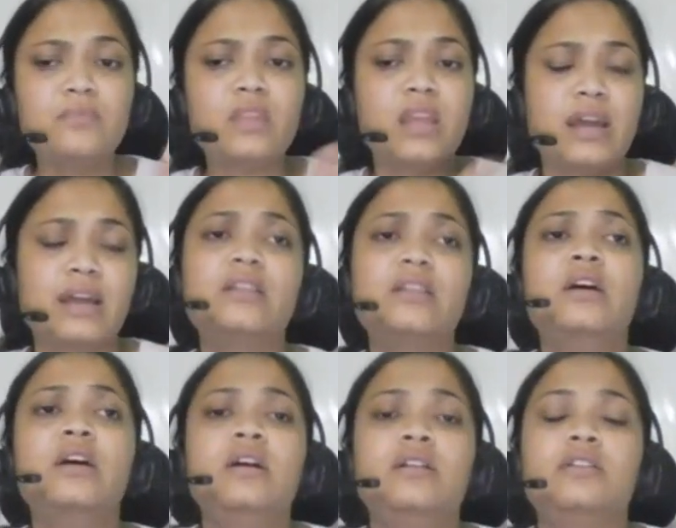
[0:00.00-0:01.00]
and
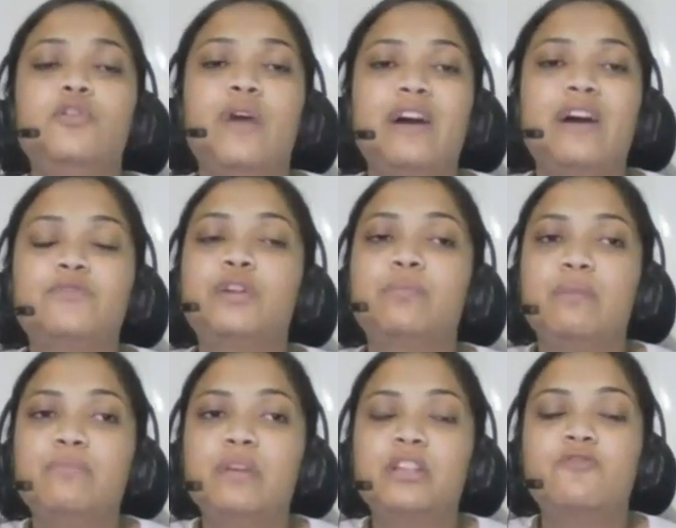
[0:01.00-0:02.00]
you have to
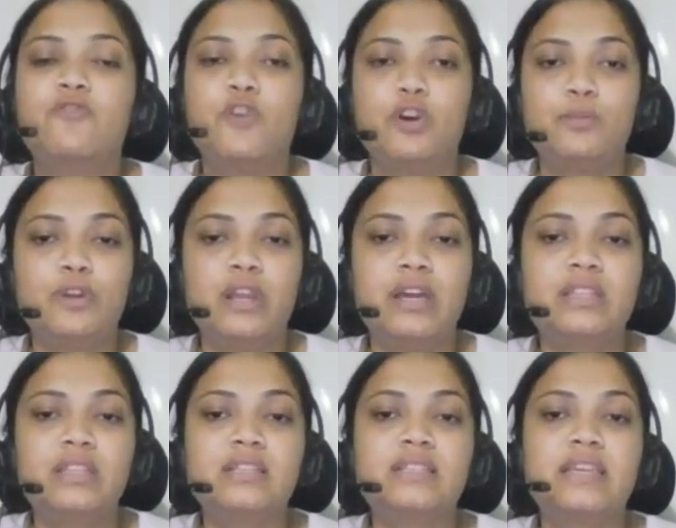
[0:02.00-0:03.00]
remember the formula
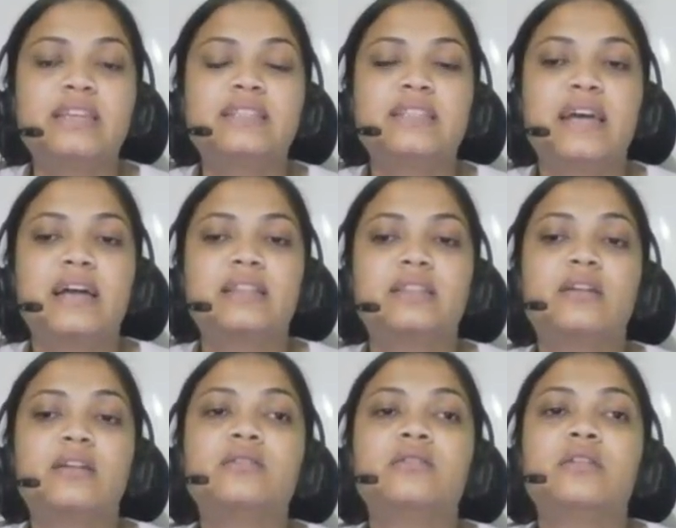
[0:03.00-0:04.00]
in this case, and
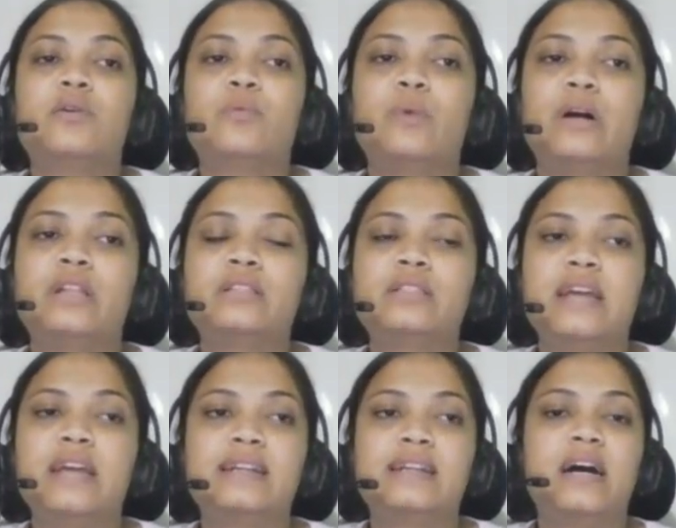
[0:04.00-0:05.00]
the ones
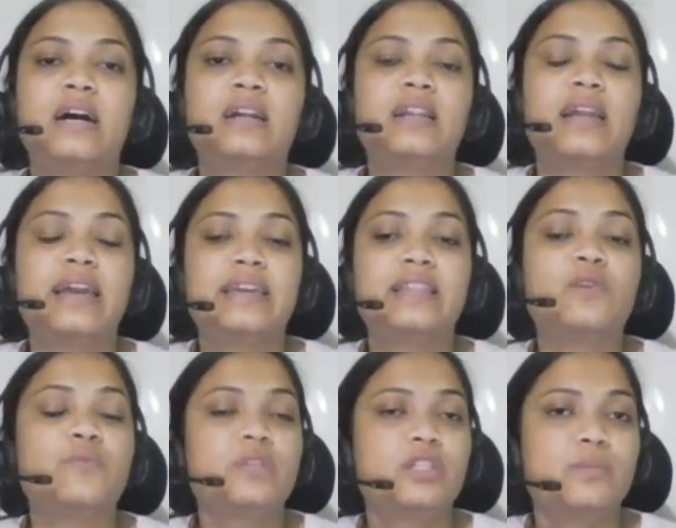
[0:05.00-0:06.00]
that are lying in
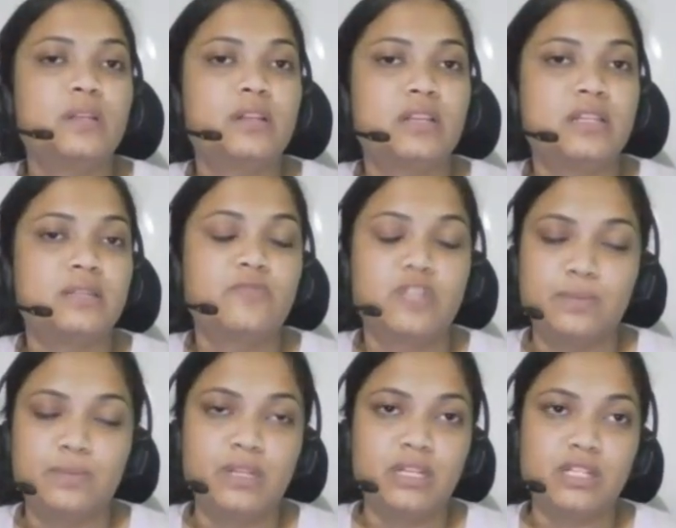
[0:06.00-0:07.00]
the visible
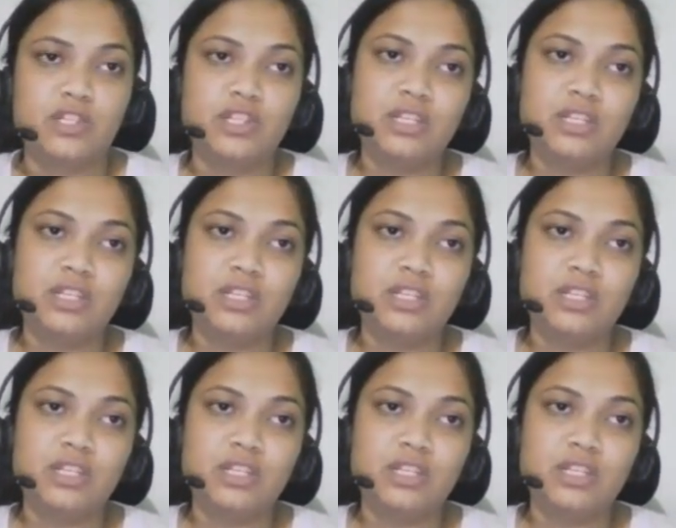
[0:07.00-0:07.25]
region